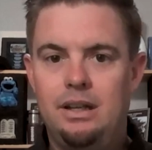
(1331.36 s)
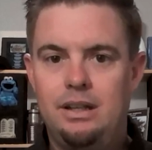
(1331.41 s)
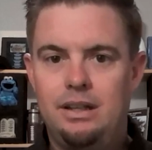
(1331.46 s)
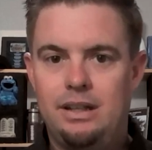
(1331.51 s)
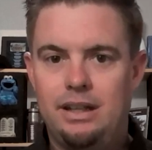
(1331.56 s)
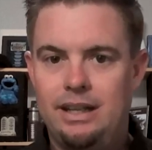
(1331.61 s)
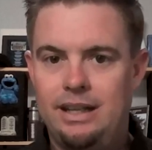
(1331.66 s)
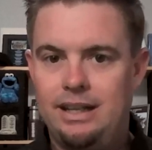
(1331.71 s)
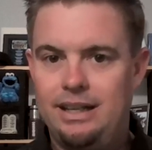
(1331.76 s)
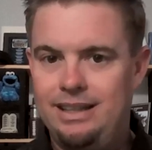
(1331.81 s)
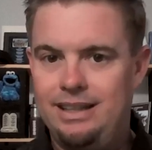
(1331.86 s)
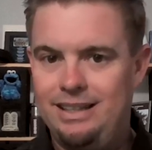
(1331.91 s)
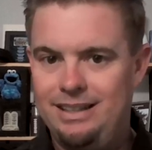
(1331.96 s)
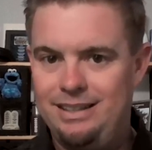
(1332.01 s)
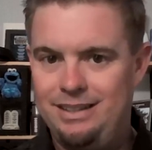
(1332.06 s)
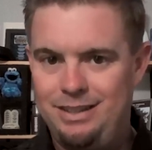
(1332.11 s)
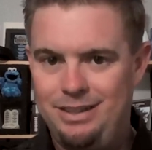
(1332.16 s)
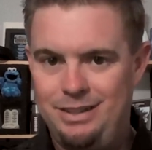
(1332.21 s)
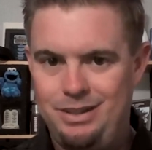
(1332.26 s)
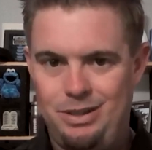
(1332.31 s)
and then
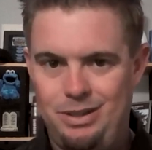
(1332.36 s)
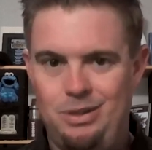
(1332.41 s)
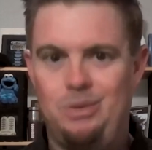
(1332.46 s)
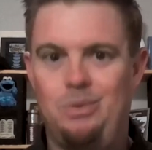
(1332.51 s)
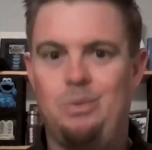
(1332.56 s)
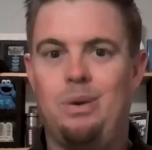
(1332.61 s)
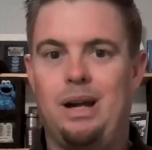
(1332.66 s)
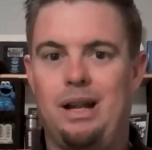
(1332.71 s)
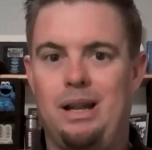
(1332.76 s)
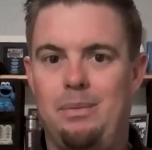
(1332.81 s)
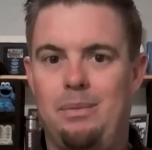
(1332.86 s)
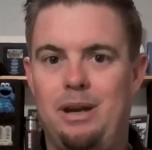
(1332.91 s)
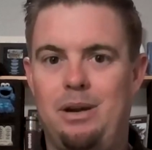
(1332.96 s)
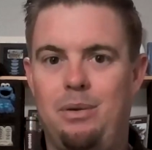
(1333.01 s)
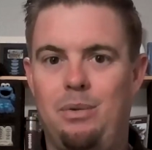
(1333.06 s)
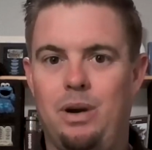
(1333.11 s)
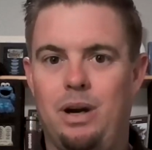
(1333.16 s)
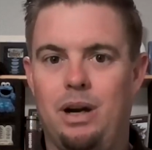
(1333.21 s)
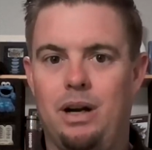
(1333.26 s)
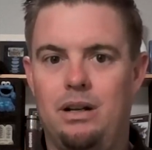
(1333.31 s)
2 while I'm at
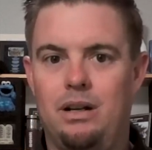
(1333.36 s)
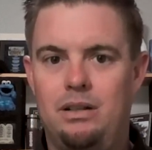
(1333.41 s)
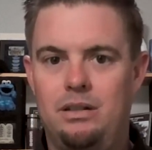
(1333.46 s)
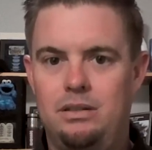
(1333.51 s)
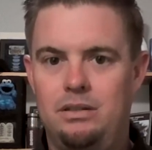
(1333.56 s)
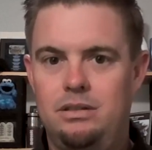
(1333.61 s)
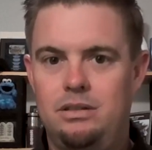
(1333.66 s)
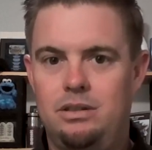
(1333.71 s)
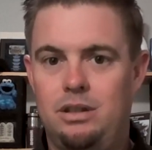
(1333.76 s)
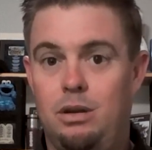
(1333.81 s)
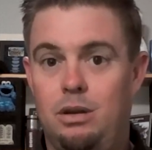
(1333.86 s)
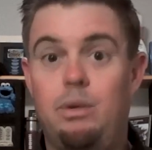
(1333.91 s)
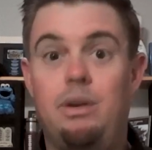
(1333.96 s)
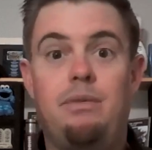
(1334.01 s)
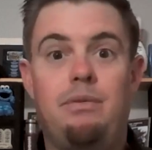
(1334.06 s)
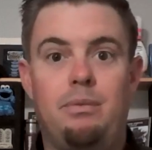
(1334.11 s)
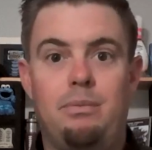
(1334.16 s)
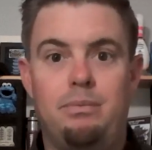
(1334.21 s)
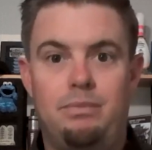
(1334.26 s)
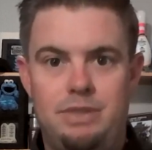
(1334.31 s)
work. So I went
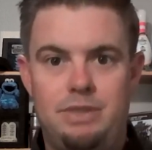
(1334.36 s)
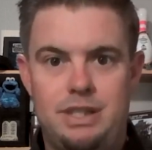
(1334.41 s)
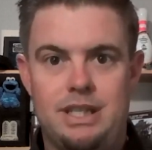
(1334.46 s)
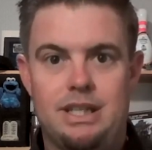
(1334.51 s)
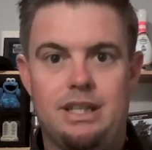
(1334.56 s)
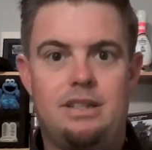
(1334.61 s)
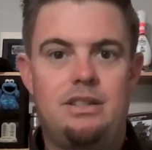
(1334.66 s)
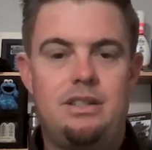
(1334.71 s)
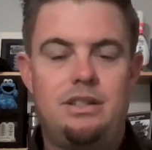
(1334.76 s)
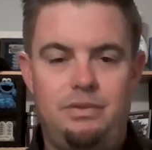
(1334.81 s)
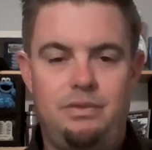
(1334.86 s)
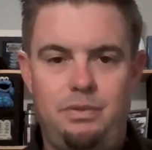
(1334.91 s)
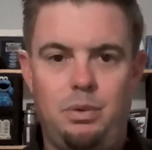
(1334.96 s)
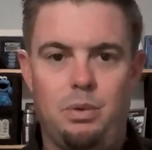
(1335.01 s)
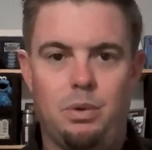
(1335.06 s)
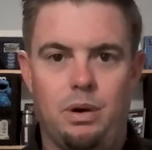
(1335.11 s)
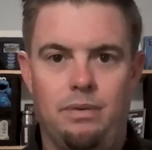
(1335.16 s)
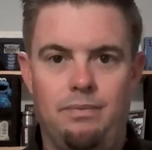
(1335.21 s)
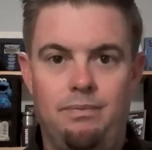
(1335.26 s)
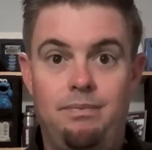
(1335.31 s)
from 6 to
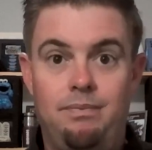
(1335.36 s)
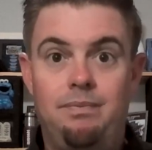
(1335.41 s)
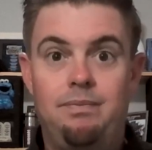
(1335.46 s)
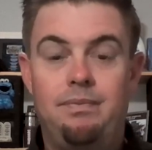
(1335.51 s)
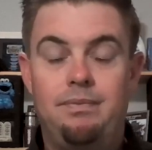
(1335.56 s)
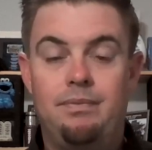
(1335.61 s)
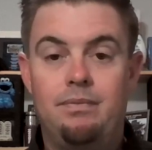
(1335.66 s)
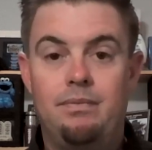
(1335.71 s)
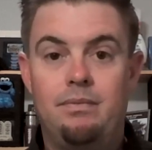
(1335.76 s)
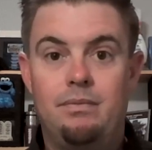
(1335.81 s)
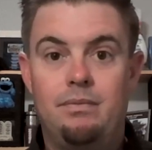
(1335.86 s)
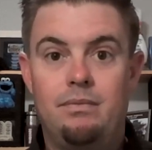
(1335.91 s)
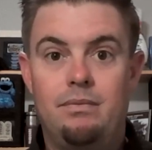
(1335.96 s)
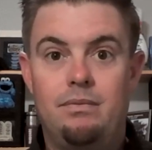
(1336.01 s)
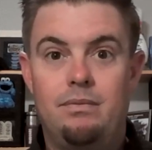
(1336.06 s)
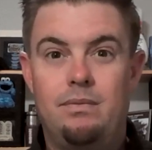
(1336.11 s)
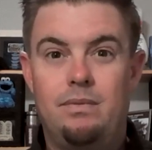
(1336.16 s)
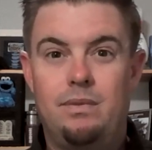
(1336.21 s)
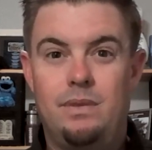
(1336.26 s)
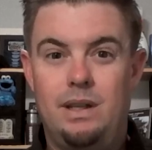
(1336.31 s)
4.
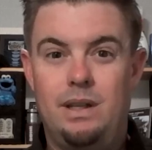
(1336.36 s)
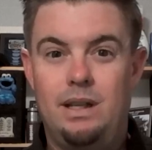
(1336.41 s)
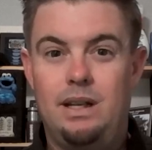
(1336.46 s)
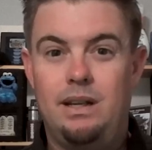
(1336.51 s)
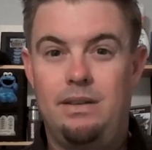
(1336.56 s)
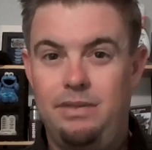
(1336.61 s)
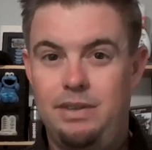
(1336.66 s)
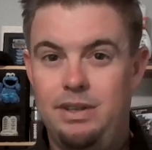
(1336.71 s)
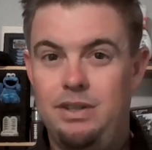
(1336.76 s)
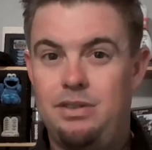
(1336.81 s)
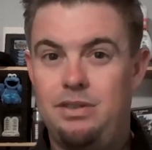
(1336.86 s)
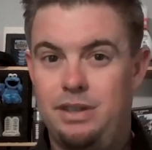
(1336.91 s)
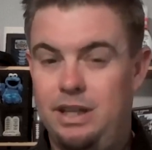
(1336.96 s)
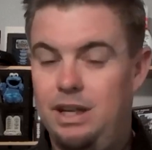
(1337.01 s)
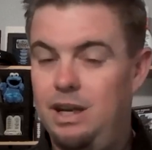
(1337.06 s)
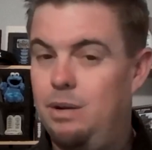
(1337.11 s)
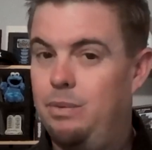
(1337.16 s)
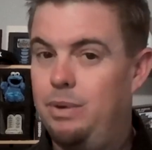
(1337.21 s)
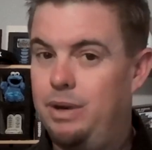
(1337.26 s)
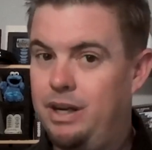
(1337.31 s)
And eventually
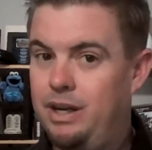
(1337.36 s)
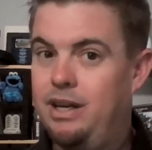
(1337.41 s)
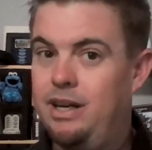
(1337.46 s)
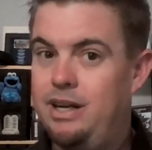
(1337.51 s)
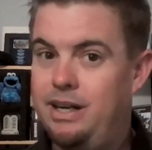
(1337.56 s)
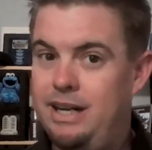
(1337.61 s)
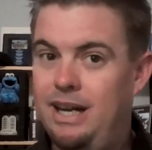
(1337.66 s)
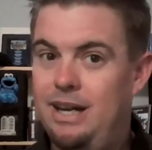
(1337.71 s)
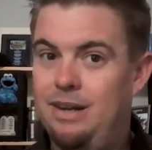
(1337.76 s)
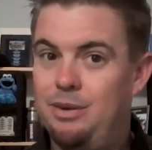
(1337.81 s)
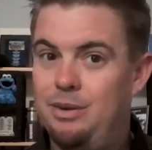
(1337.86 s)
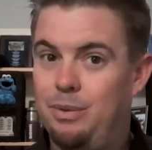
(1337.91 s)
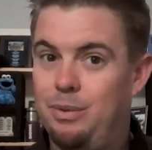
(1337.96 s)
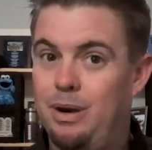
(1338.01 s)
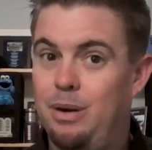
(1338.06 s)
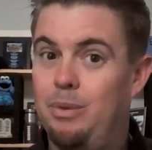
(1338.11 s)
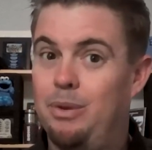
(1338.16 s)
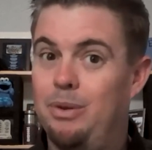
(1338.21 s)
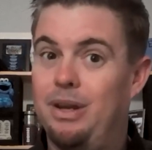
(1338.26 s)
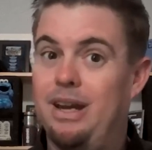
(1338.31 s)
I want to cut it down to where
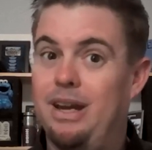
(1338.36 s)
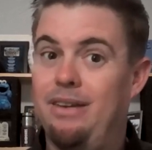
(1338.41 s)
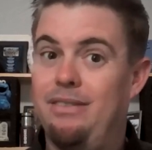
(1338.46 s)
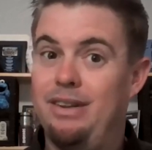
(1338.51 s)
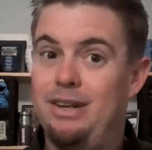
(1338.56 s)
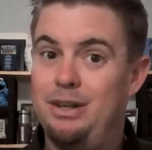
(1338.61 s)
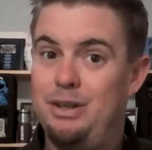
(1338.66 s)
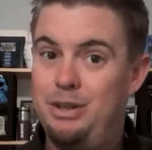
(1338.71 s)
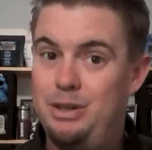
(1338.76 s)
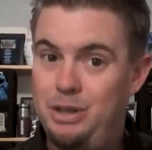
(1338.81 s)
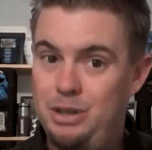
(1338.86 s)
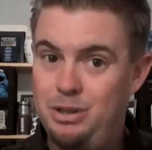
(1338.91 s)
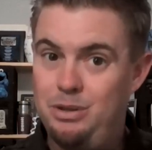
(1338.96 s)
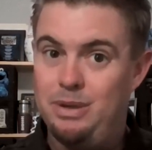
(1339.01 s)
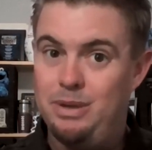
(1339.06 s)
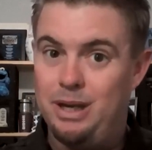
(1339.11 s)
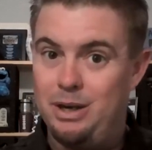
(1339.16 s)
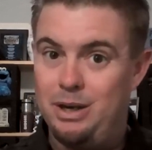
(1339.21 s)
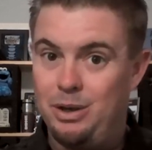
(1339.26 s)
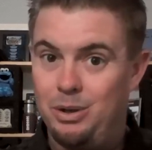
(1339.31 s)
I'm only having 2
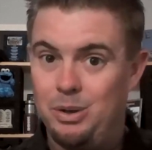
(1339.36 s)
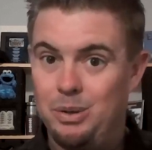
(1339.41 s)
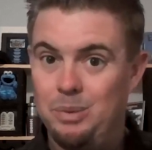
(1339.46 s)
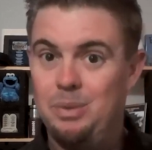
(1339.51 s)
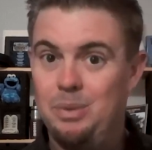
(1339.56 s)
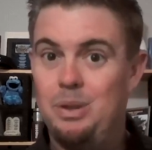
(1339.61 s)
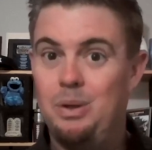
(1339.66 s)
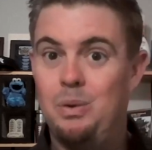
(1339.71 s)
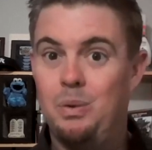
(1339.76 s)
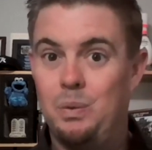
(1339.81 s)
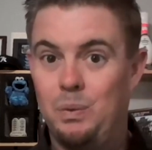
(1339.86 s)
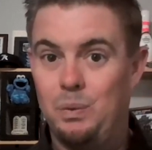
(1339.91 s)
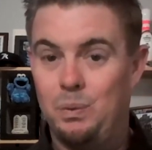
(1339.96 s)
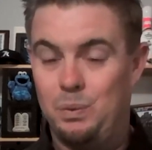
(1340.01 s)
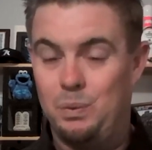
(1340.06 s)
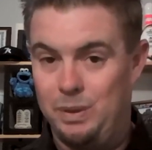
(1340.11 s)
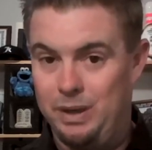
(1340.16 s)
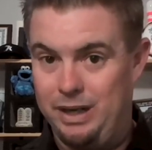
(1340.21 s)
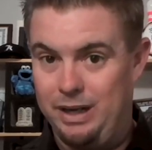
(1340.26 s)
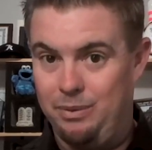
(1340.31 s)
at home,
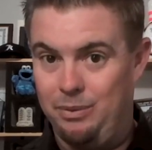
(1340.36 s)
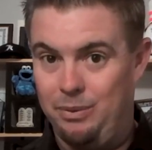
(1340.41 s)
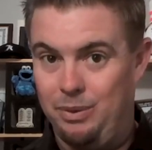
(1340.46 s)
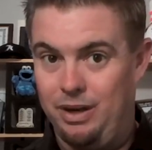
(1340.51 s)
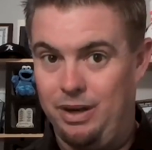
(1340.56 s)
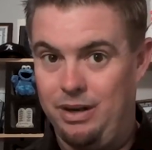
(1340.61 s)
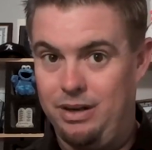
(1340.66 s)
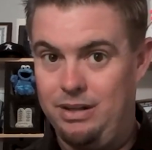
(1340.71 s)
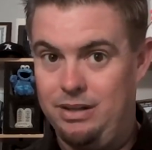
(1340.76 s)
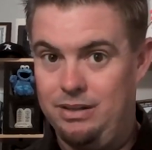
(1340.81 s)
1 at work.